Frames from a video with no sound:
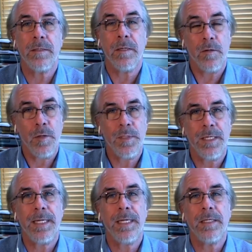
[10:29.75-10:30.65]
encryption
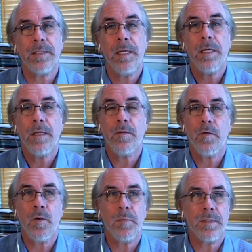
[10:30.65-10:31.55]
keys, in
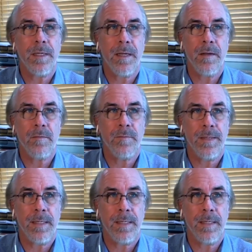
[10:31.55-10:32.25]
terms of